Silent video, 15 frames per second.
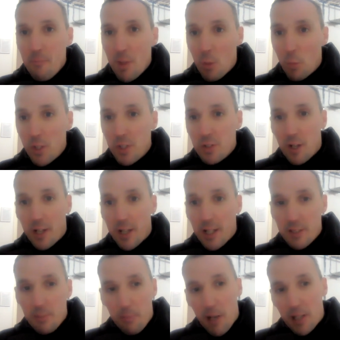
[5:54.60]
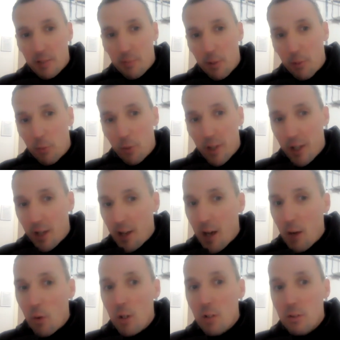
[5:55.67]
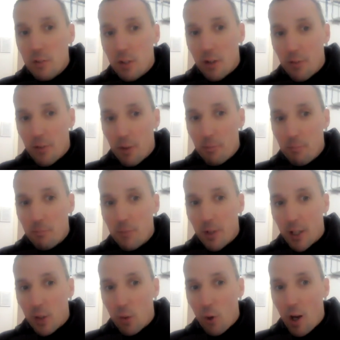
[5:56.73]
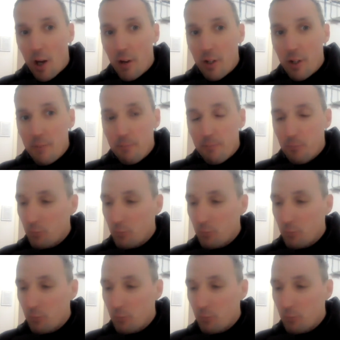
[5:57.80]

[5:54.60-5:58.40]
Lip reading: we try and get back to people within an hour of them inquiring.